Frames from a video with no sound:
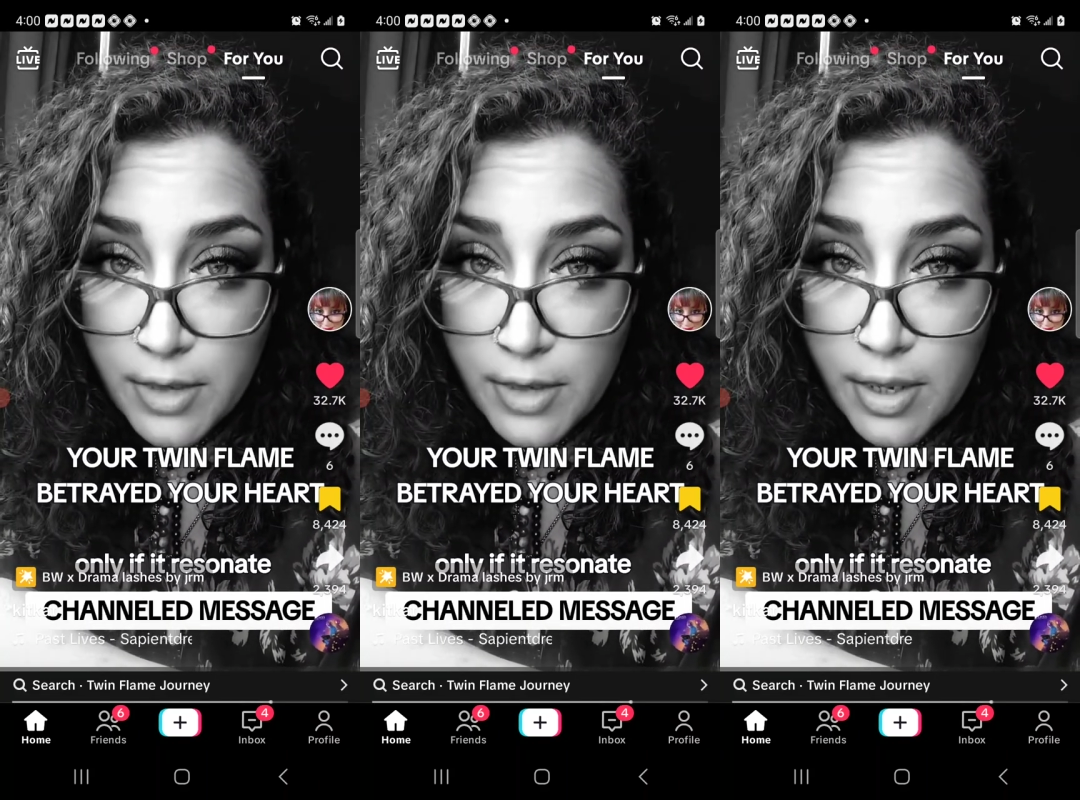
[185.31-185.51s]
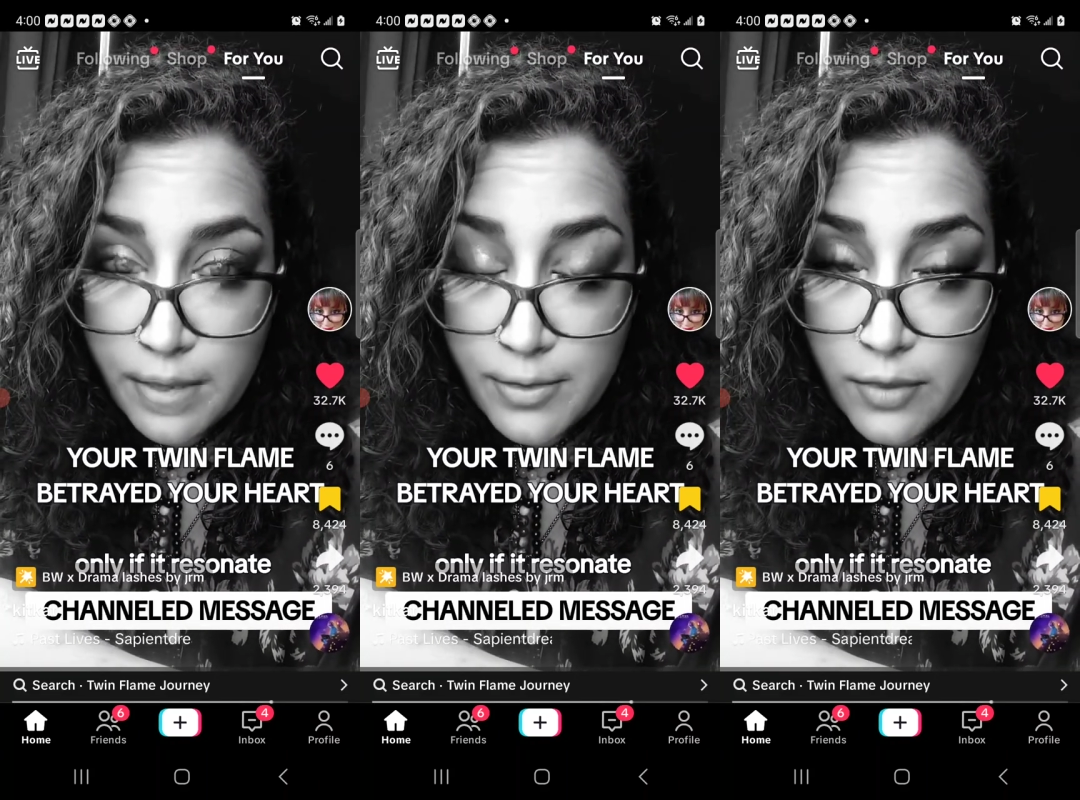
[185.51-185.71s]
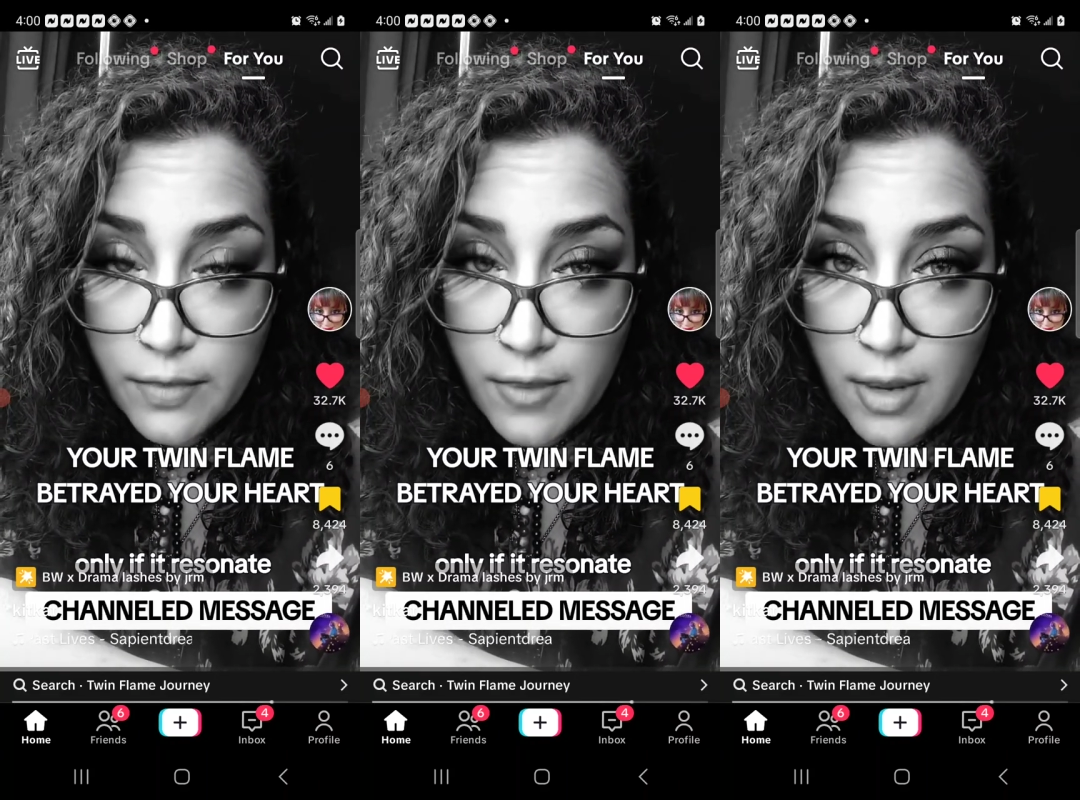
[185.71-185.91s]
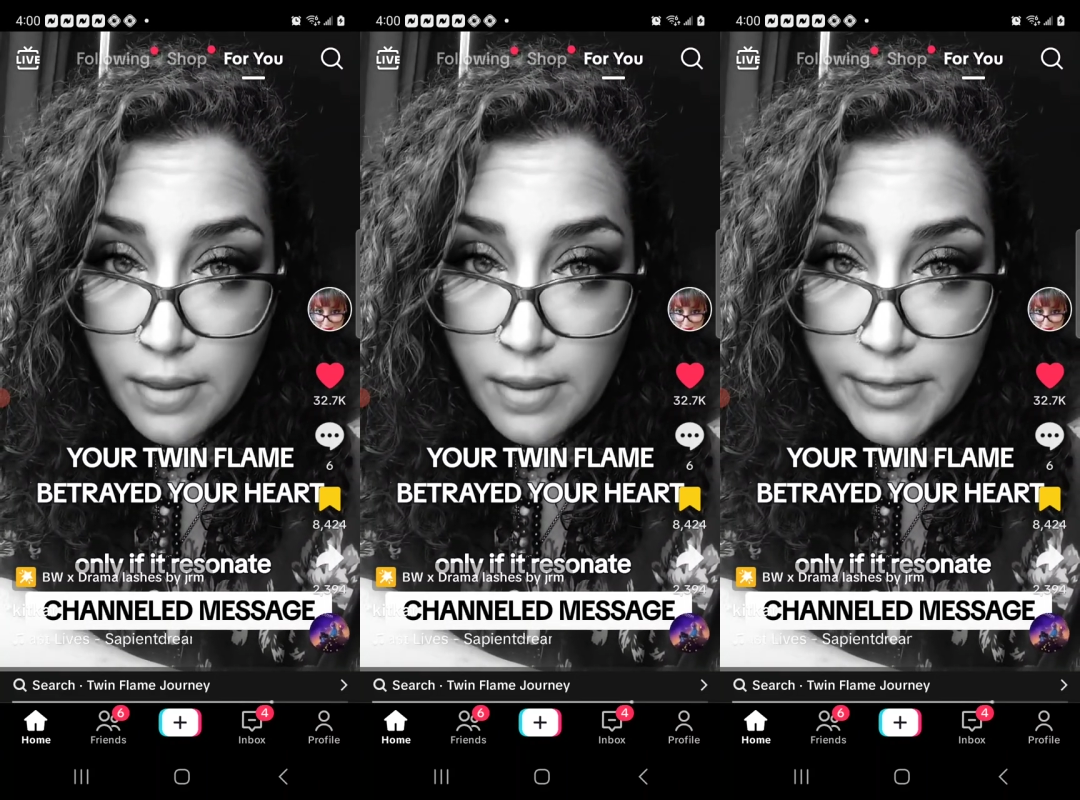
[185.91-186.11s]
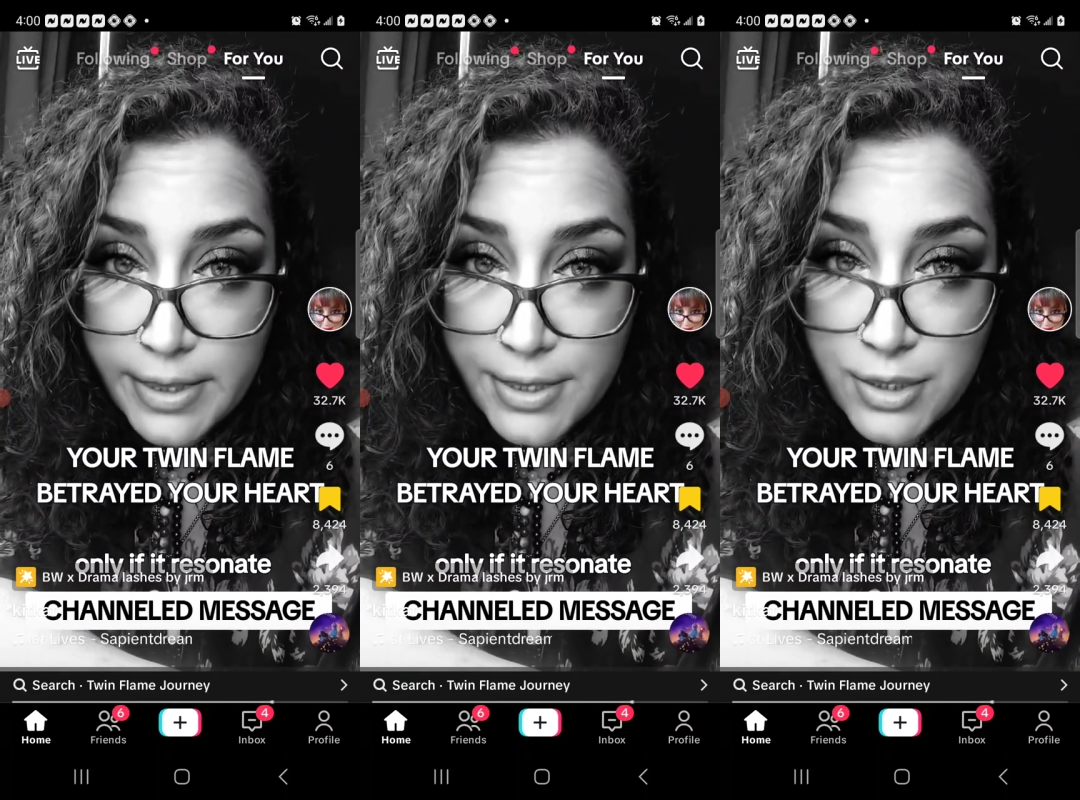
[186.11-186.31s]
You got to move
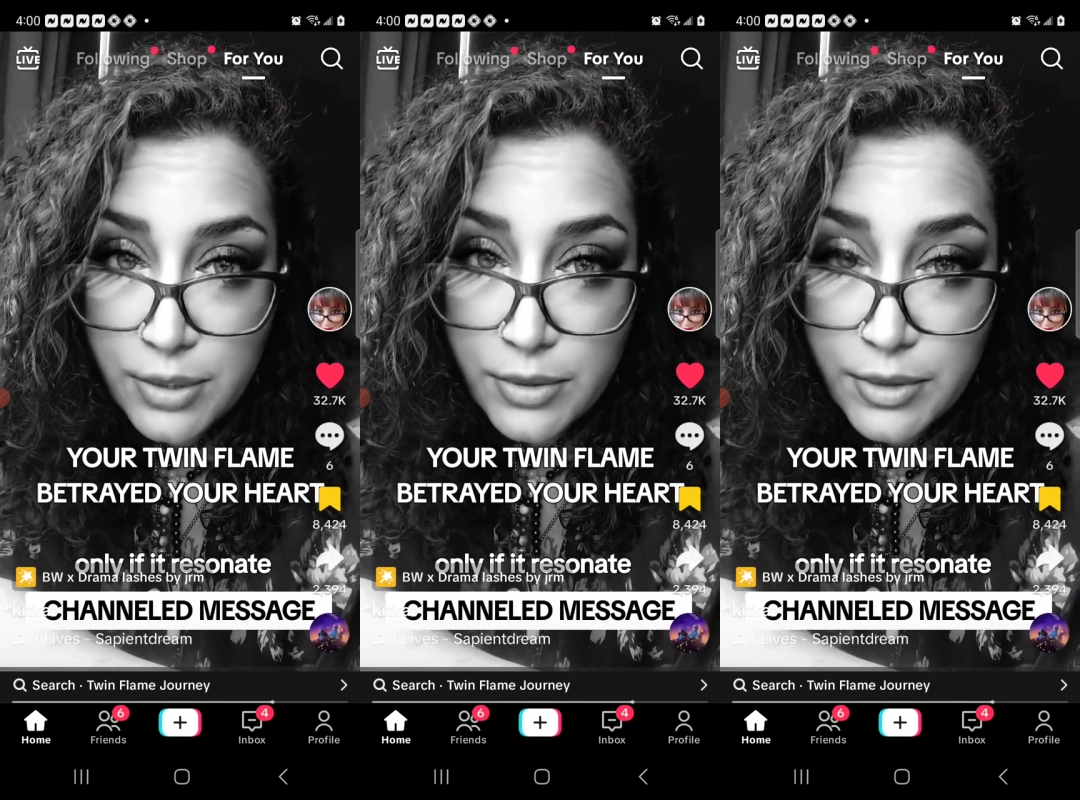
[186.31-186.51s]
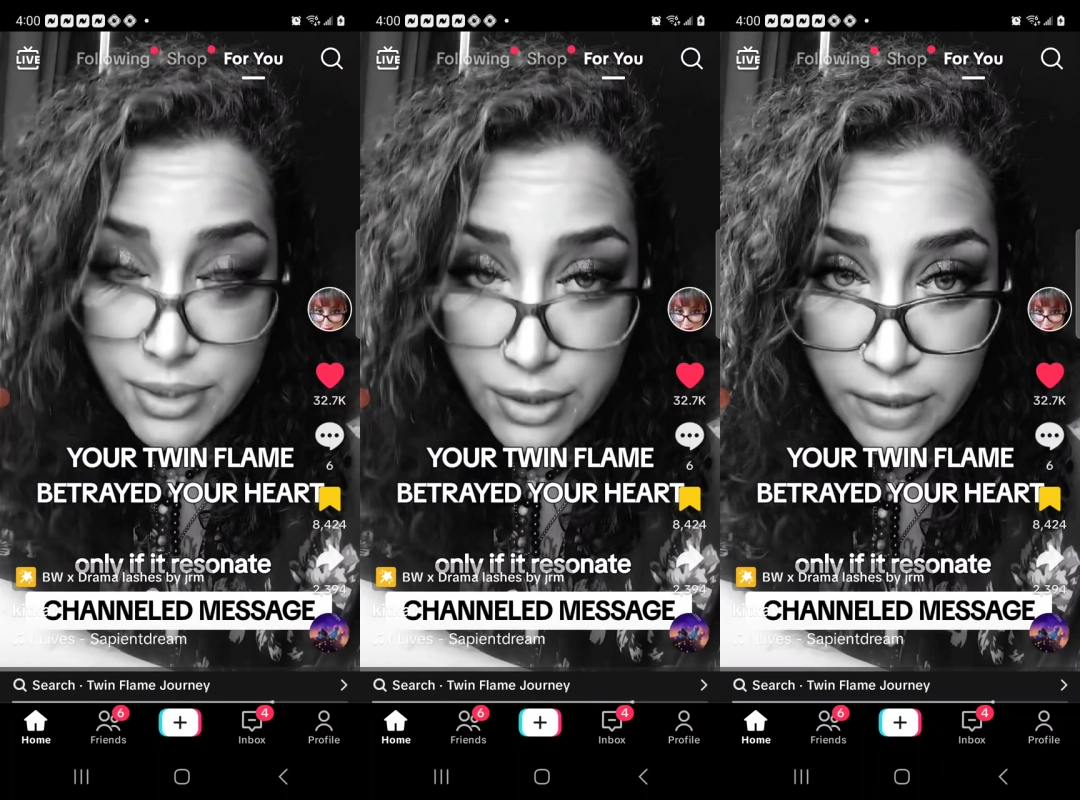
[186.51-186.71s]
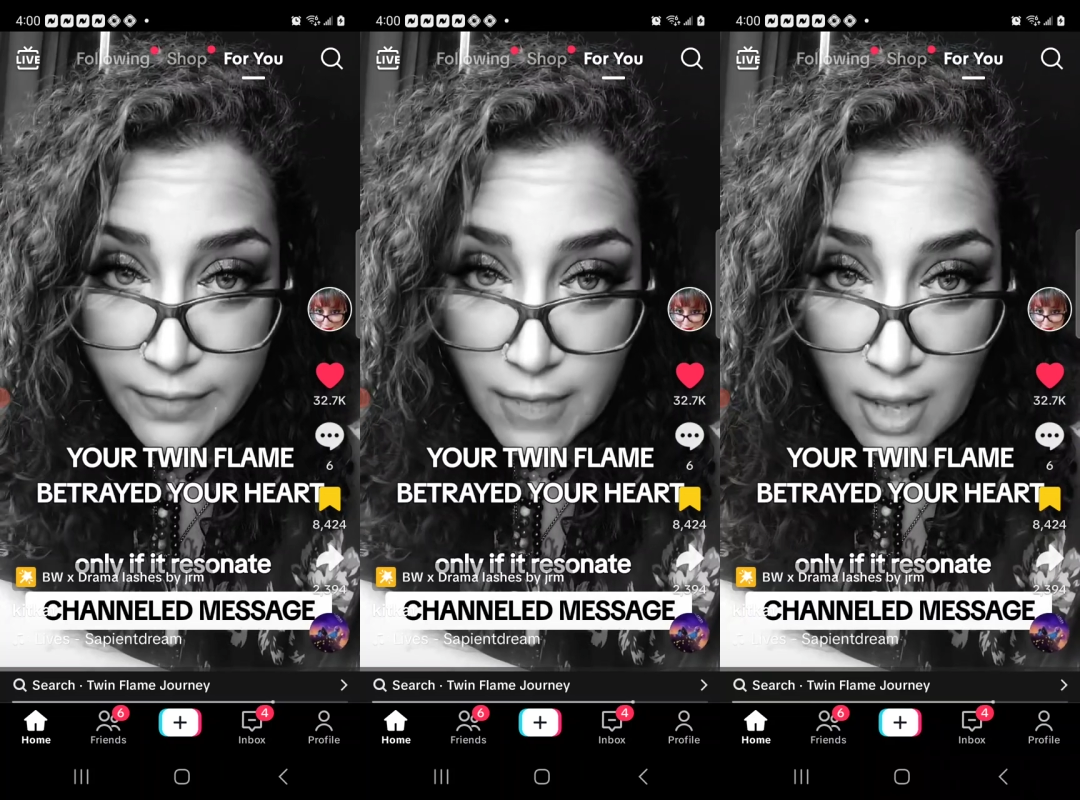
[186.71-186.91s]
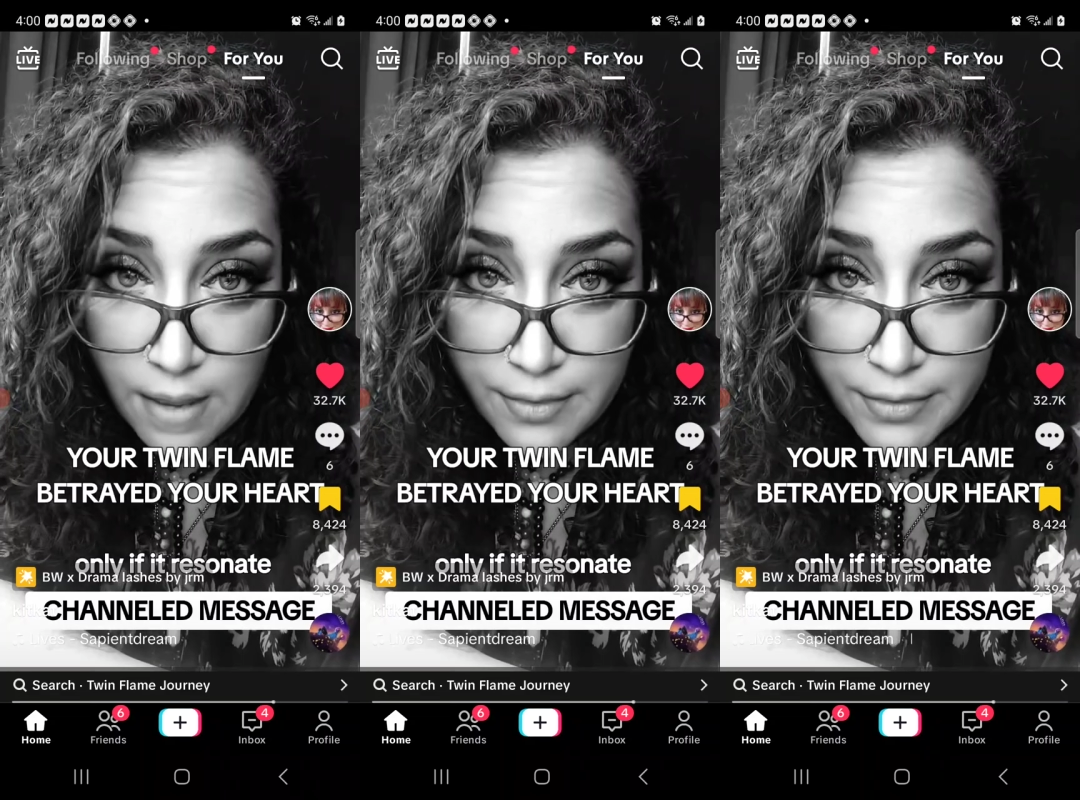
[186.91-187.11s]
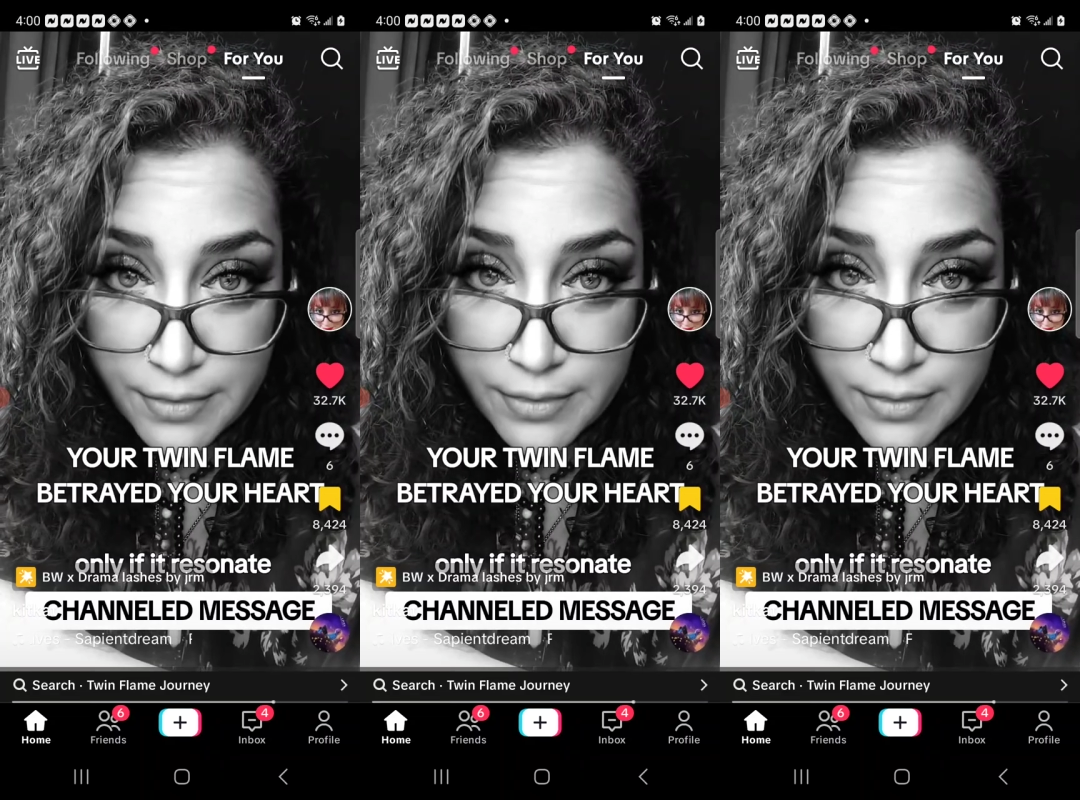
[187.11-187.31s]
on because you deserve
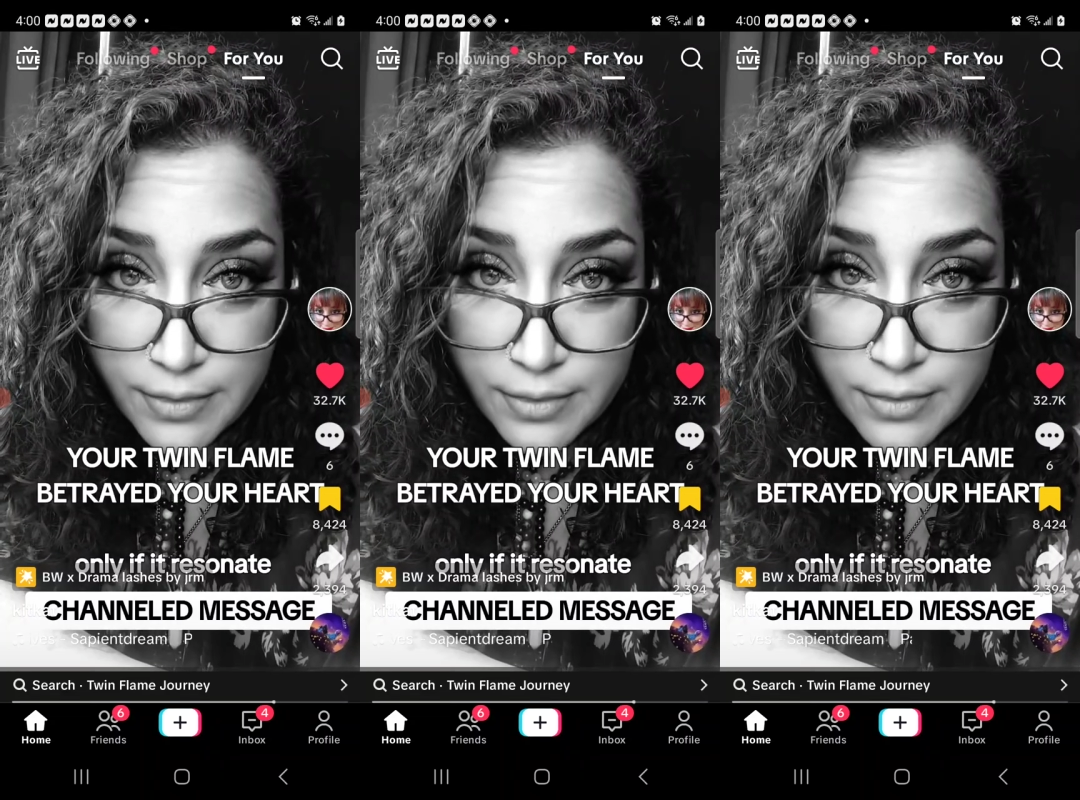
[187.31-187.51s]
love.